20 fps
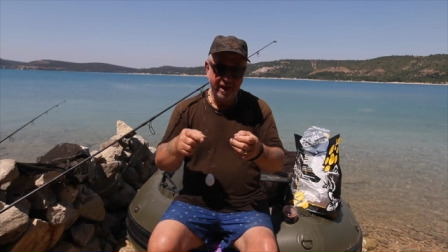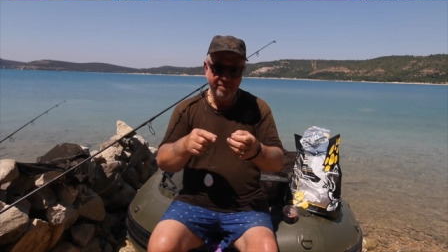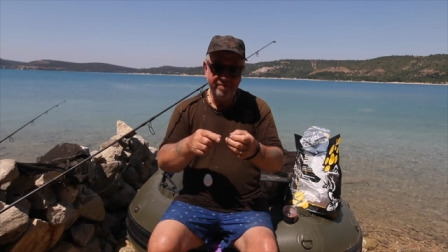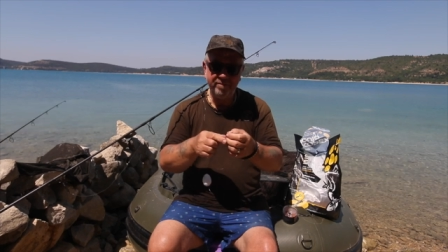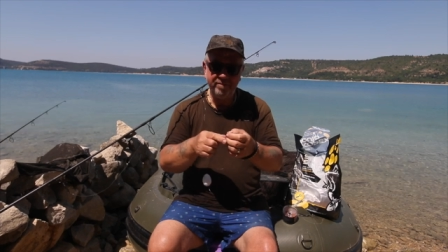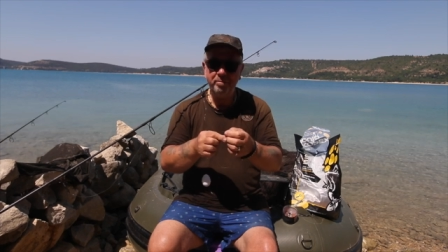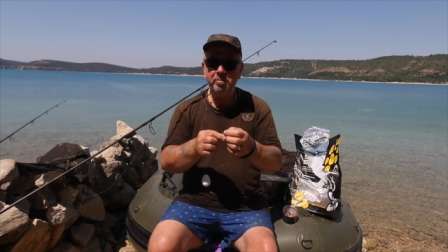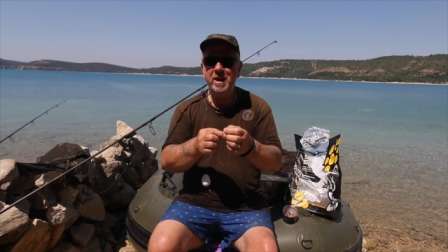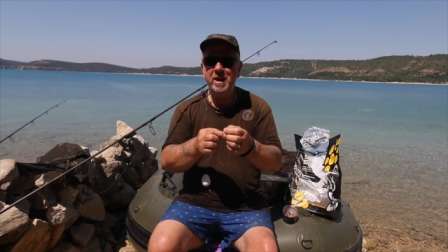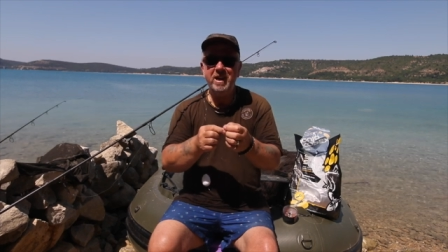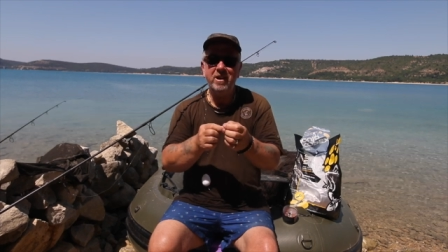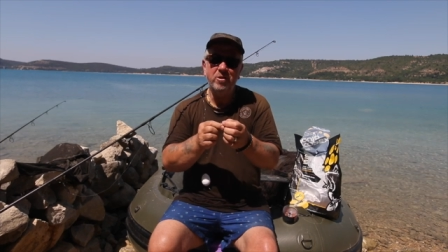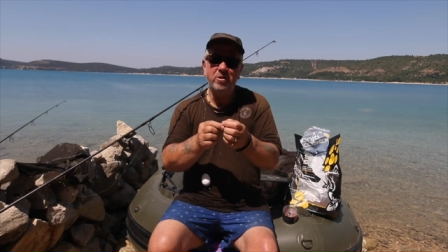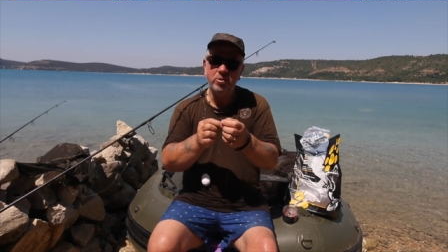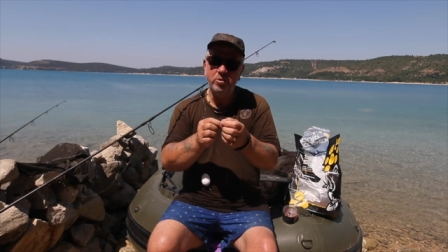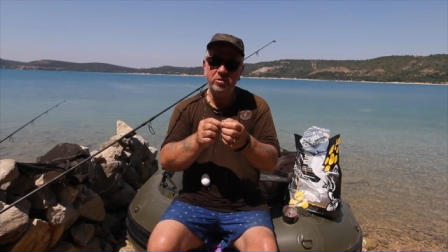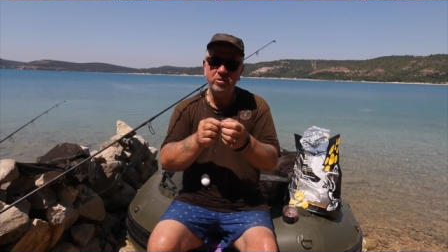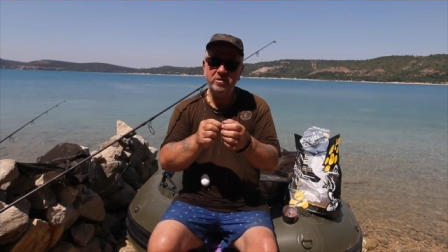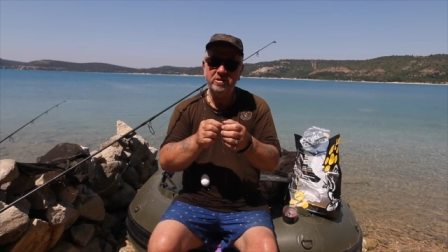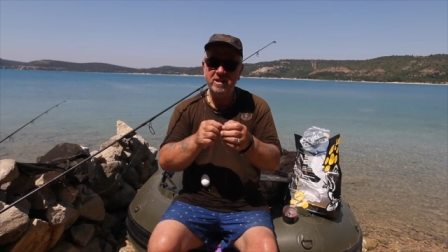length, big
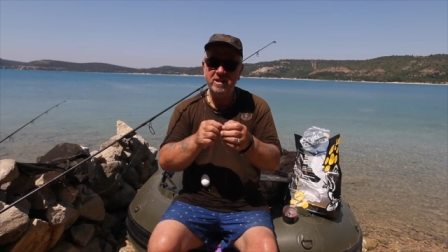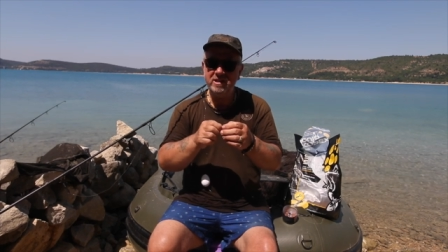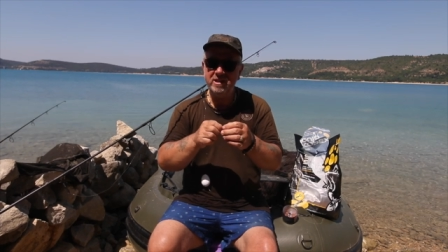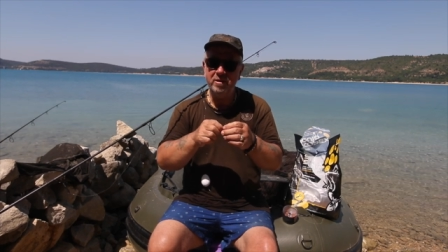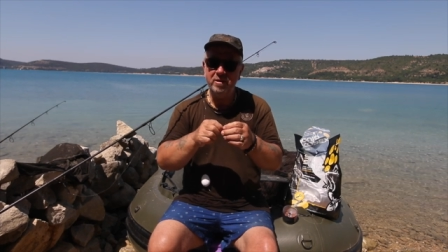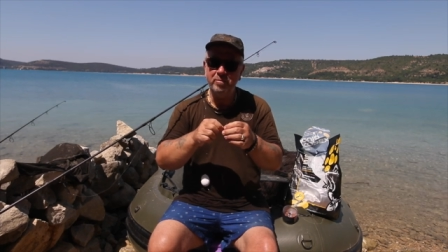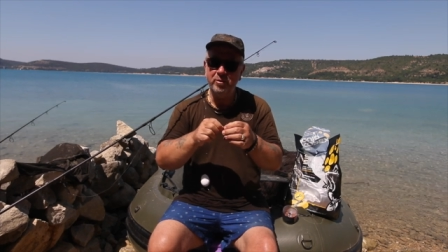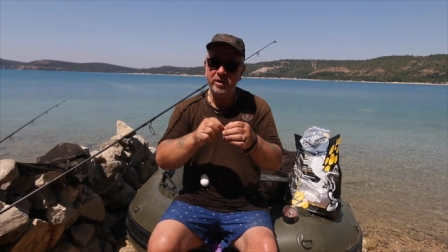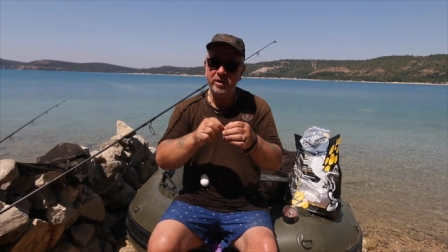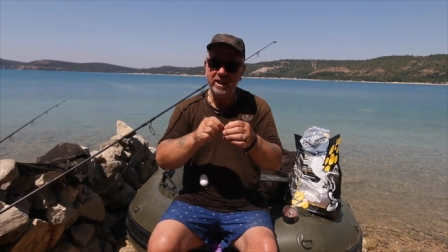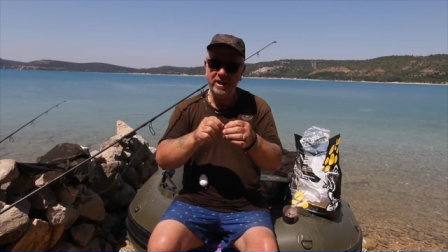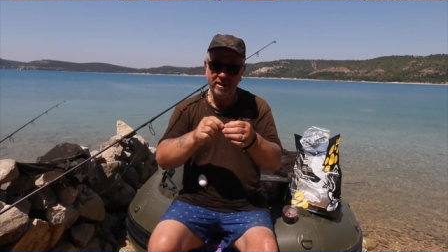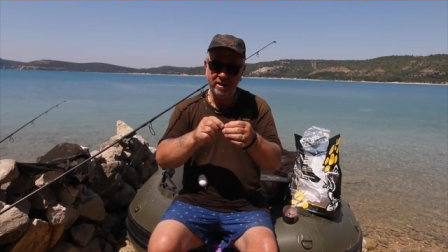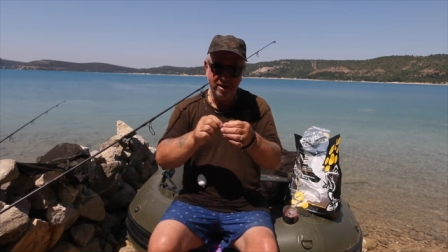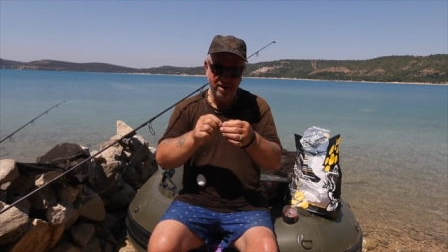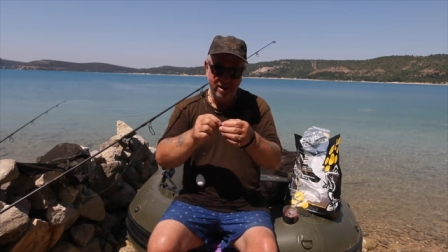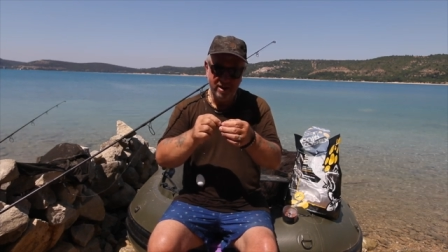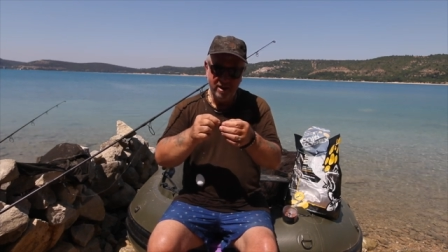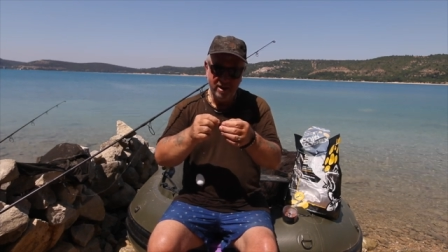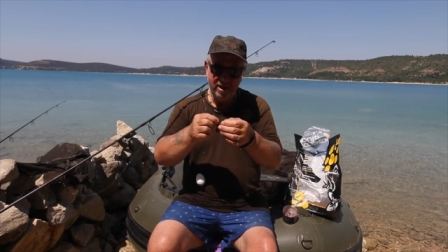hooks, there's no point in
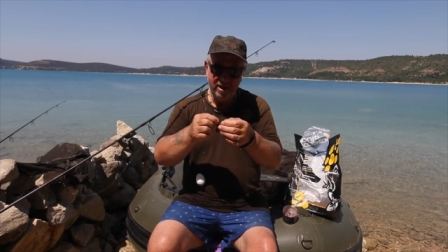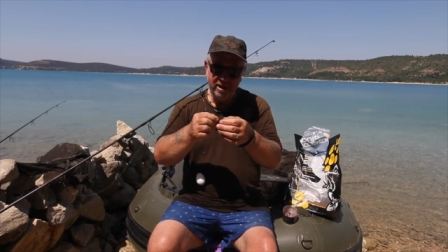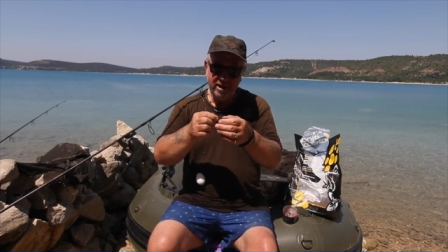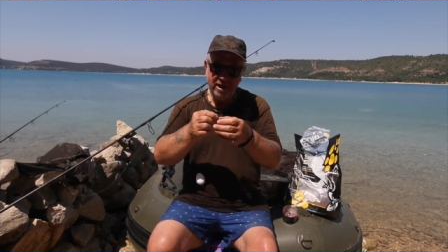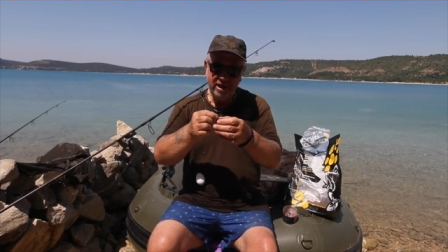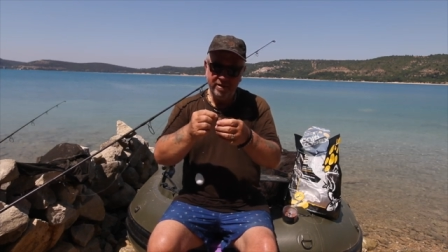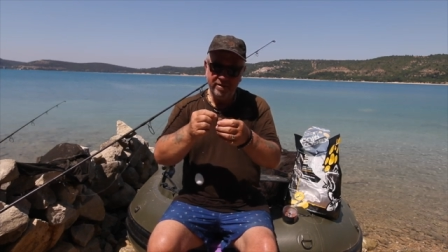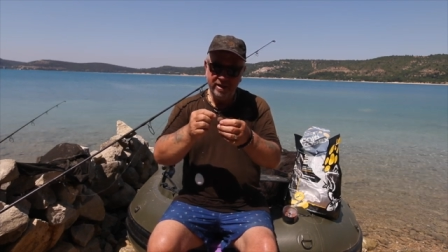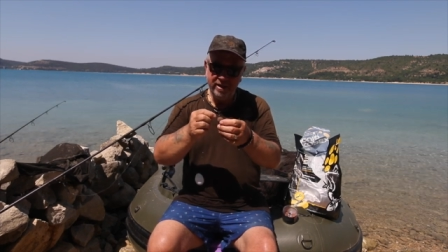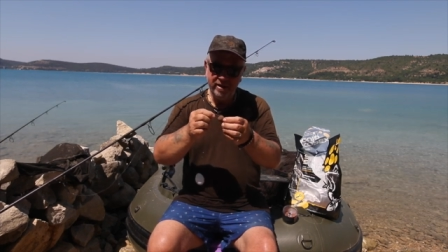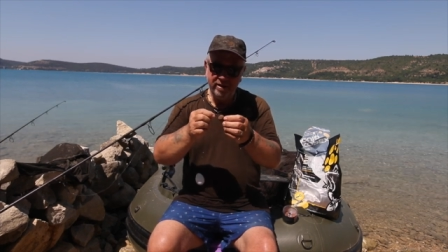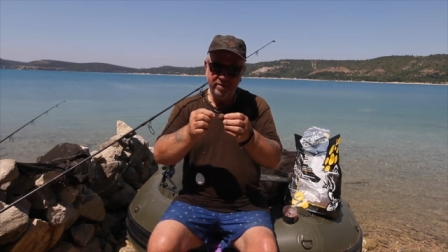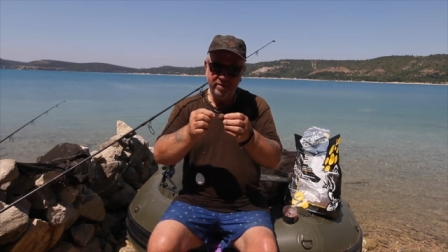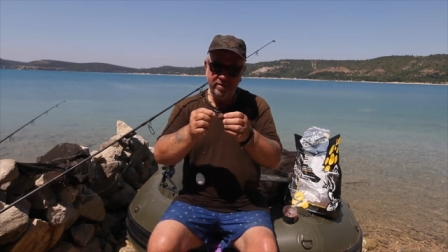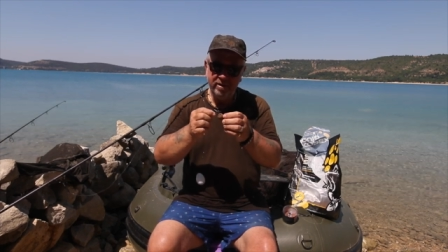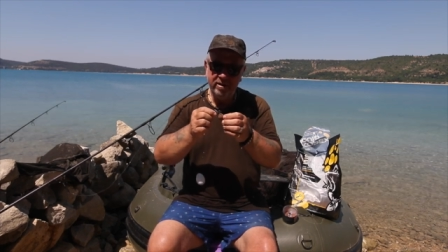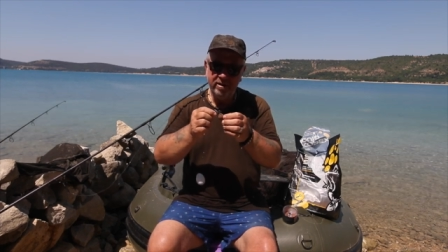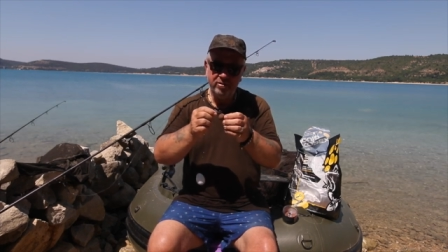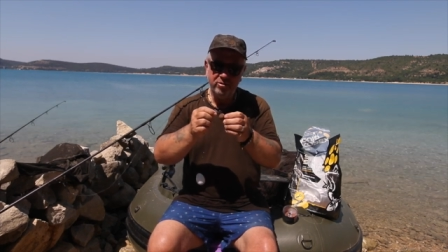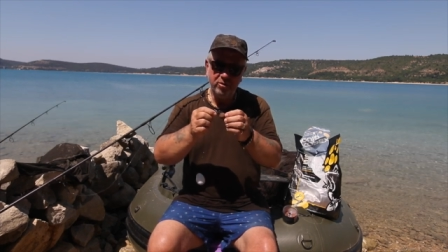going
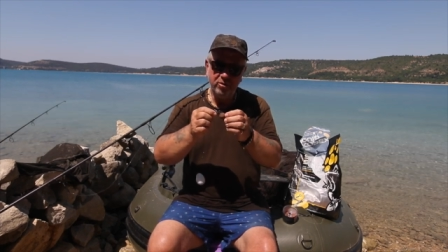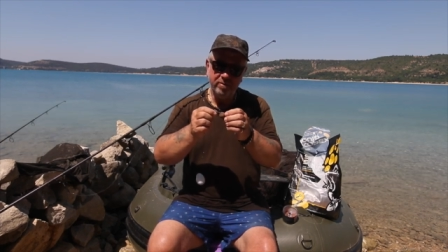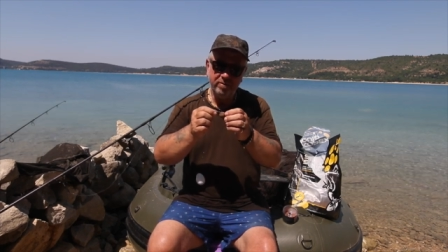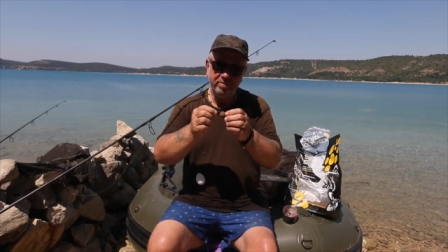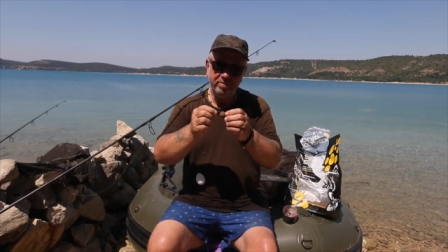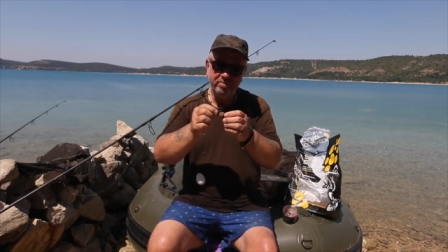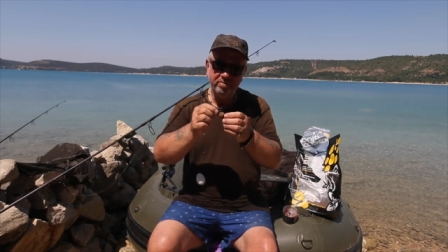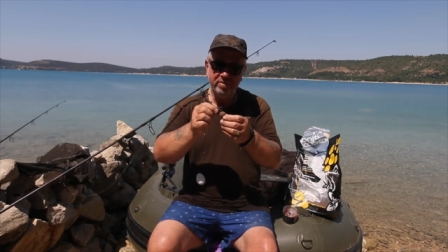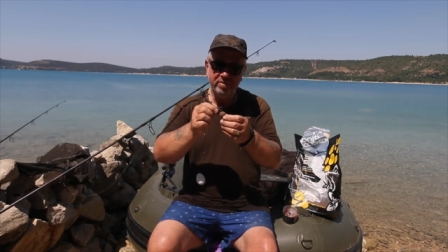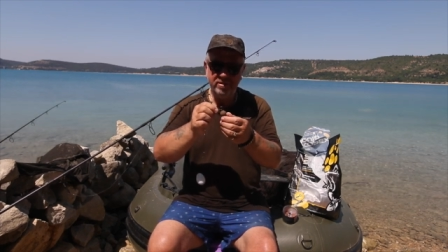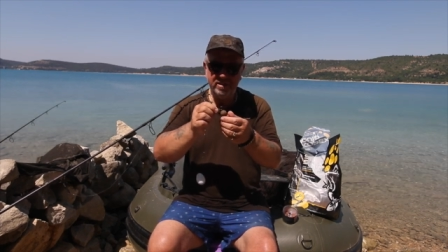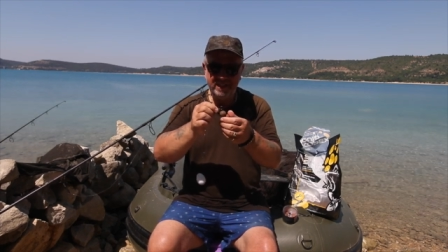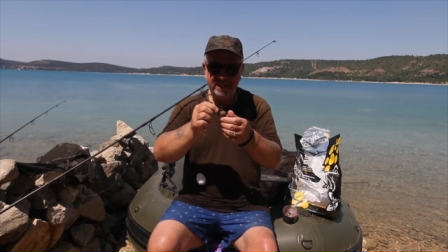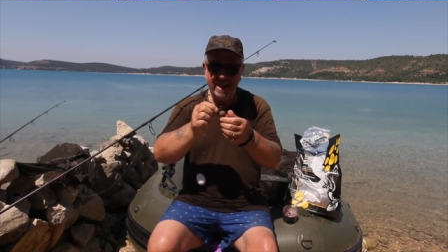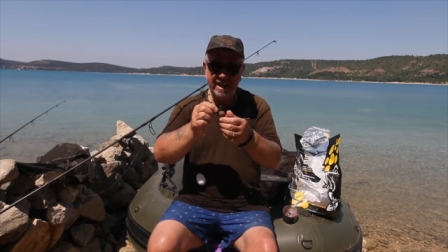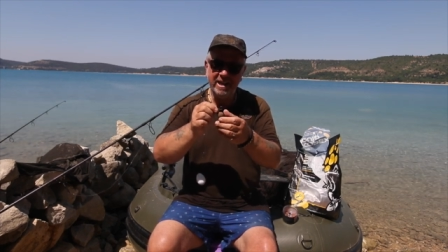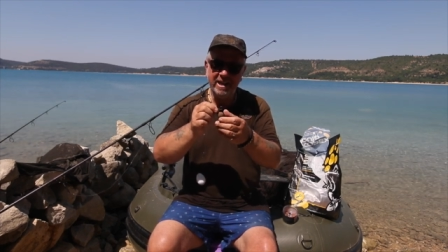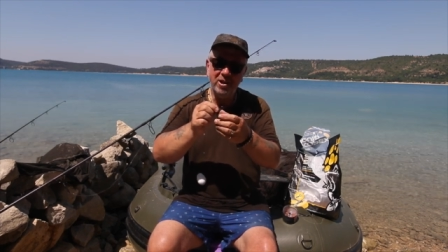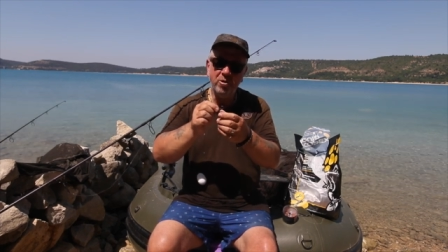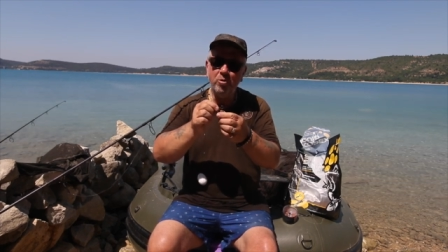sort of
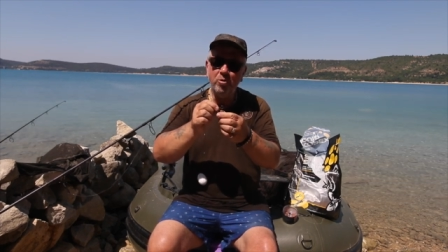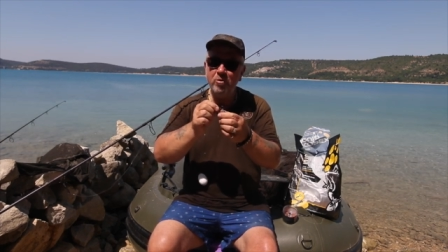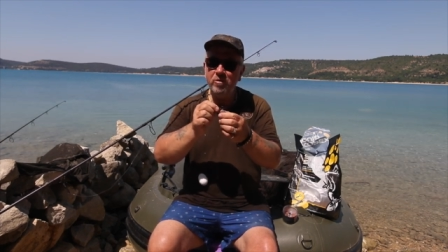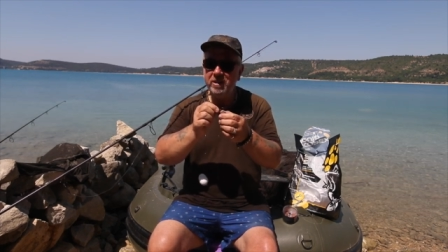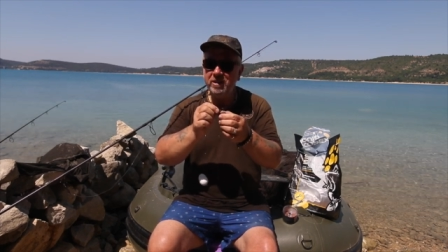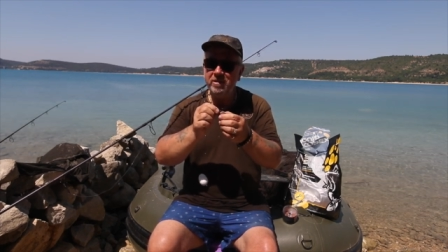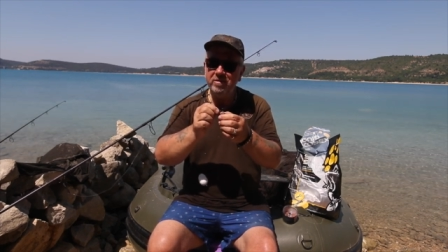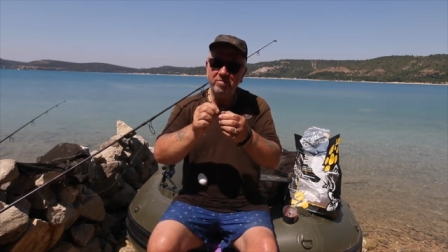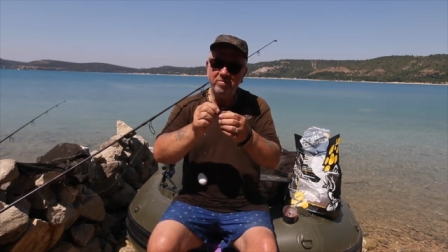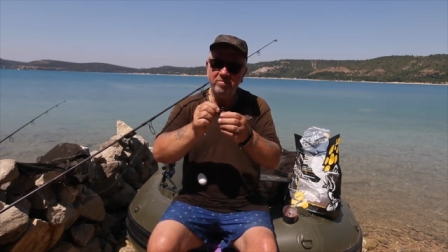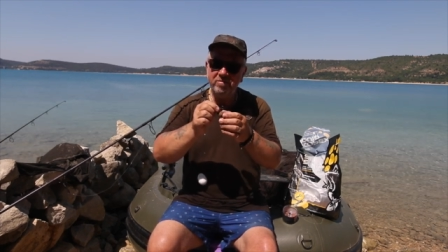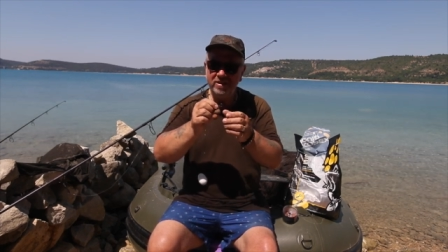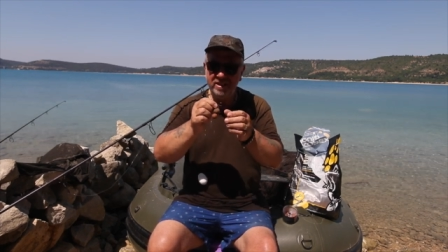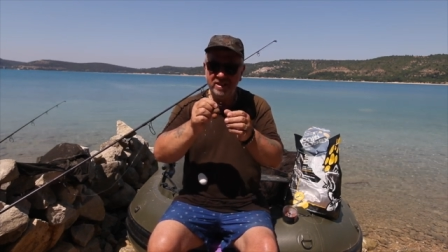technical and